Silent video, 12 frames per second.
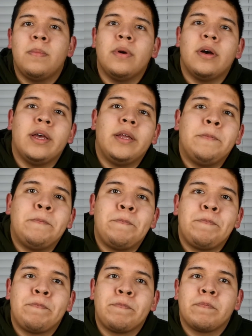But
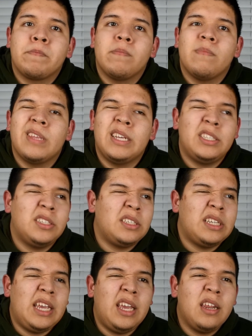
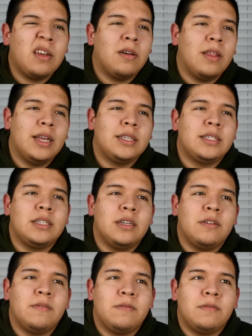just eating all that
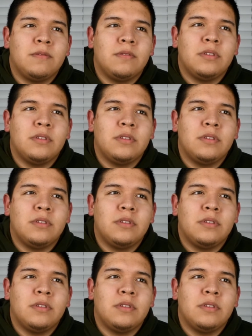stuff